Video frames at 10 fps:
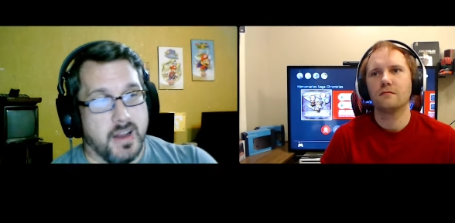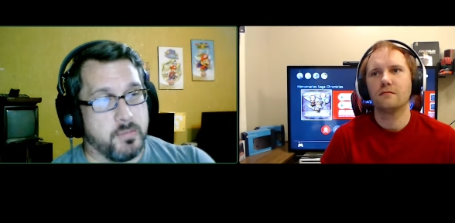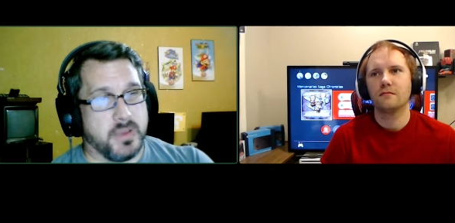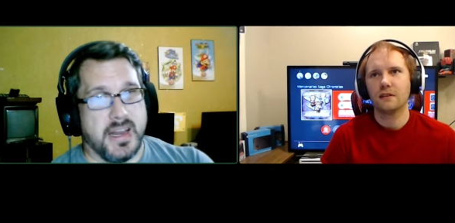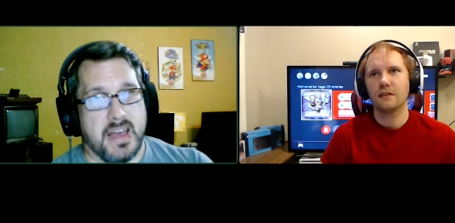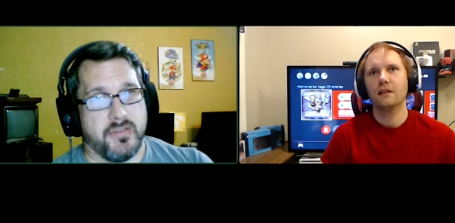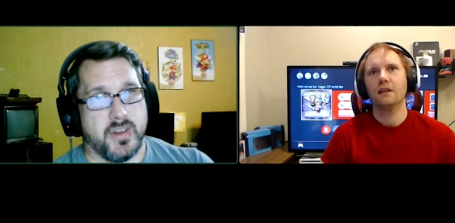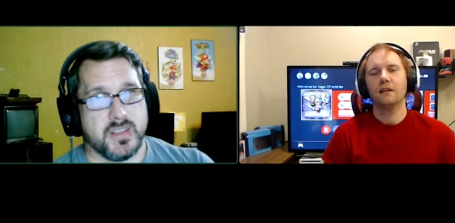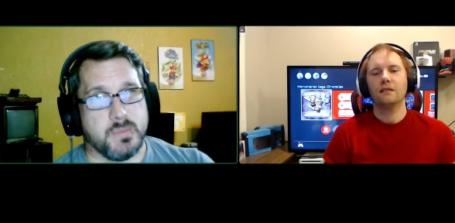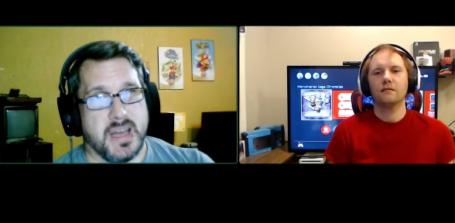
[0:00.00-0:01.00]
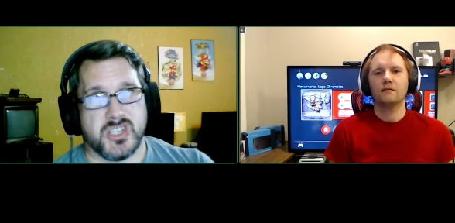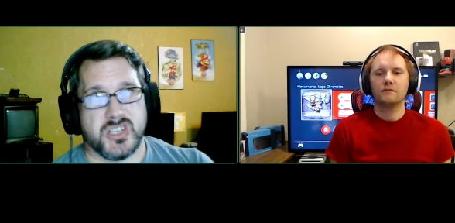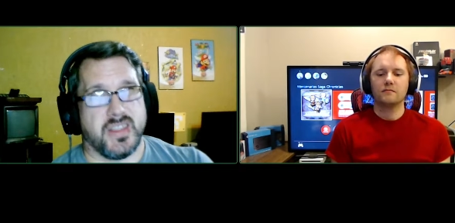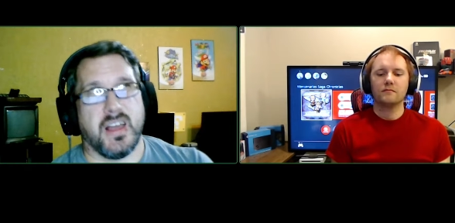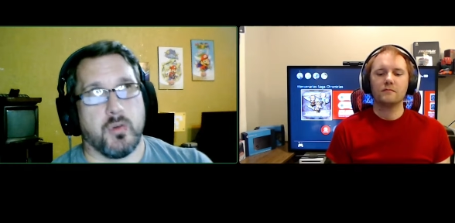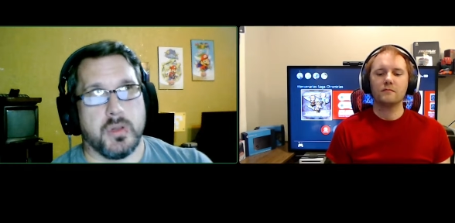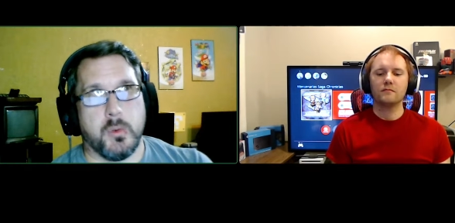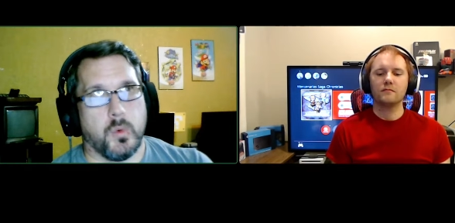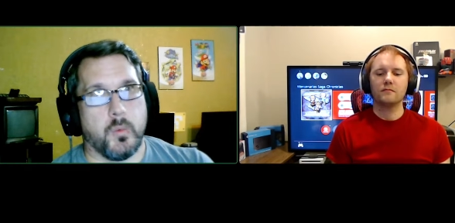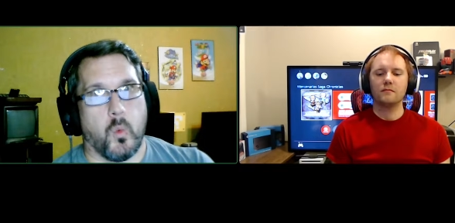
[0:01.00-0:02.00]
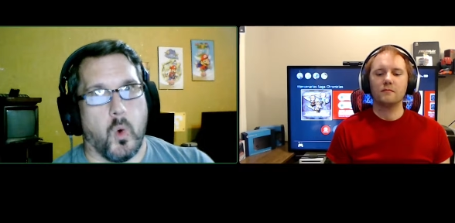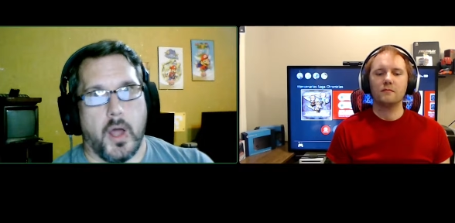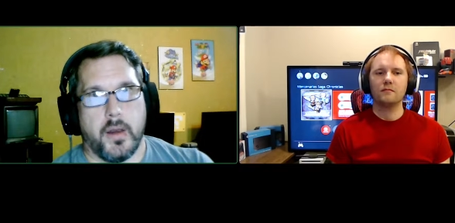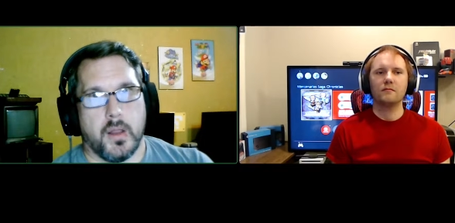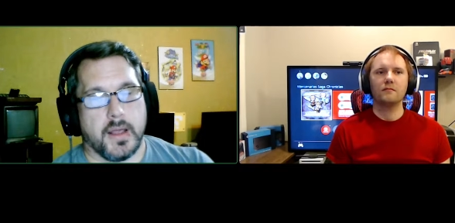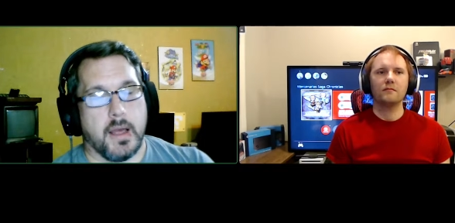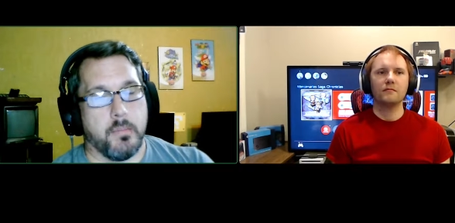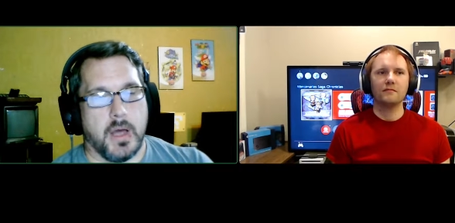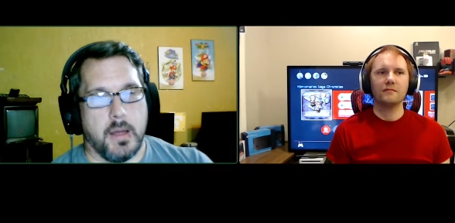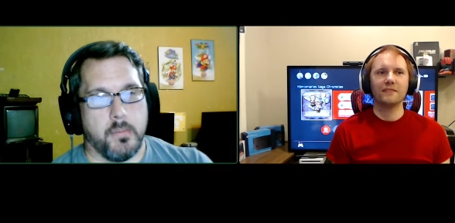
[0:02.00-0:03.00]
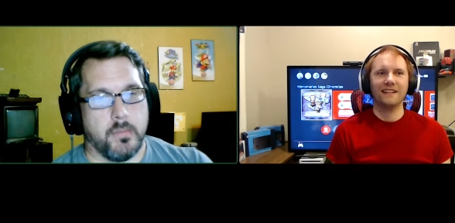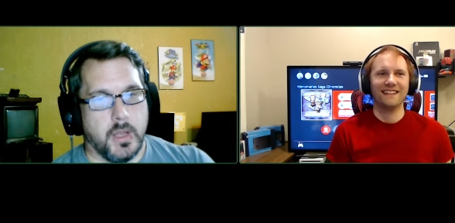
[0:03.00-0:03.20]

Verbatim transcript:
Speaker 1: And I've played half a dozen matches. I think I've only won one. Like I'm I'm